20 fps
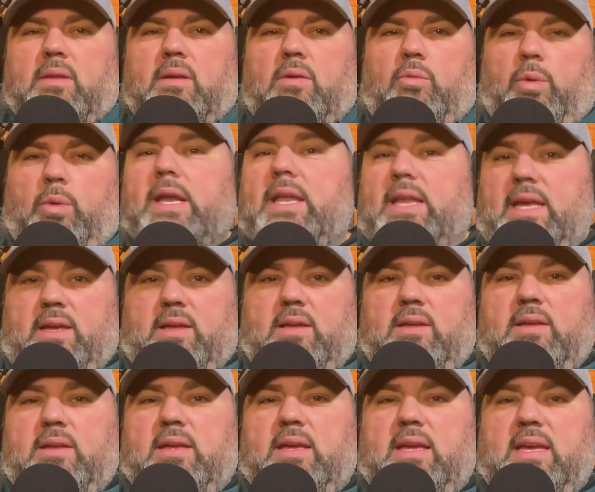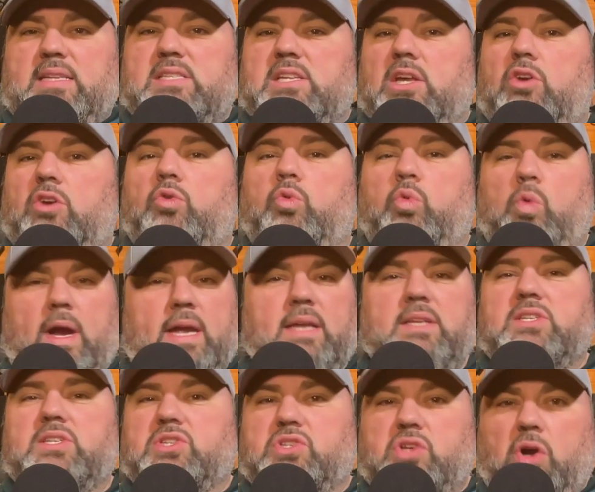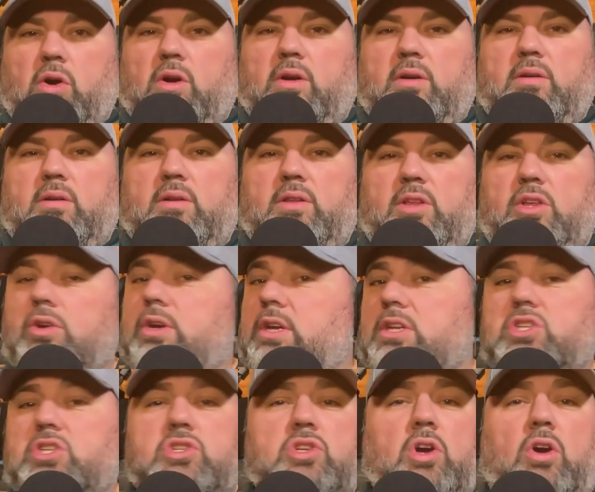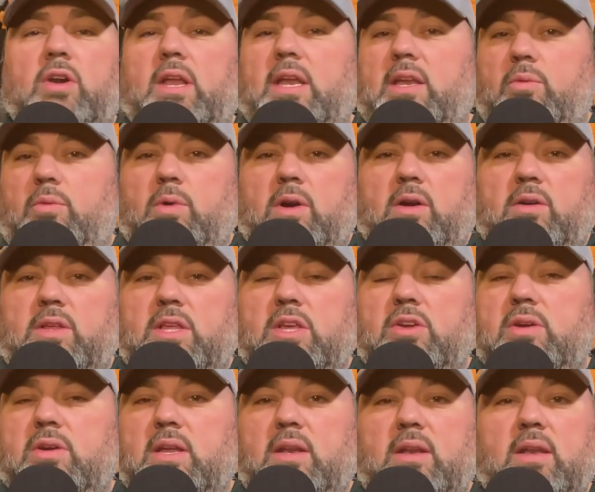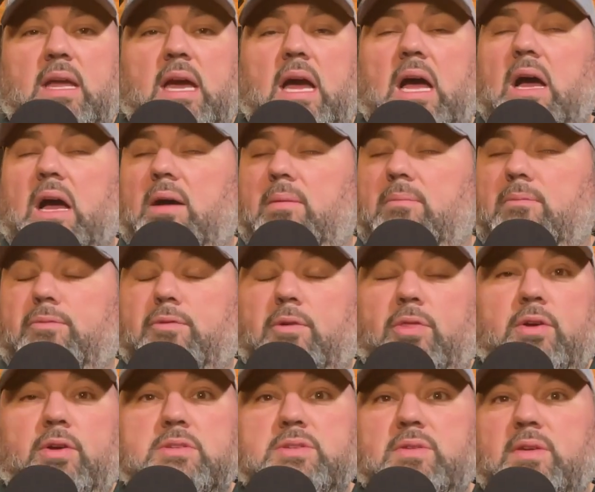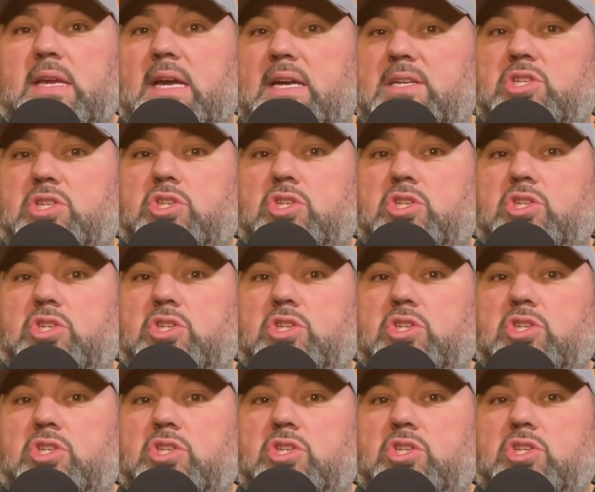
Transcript: reading is a great start. You could start anywhere. You can, um, for those of you guys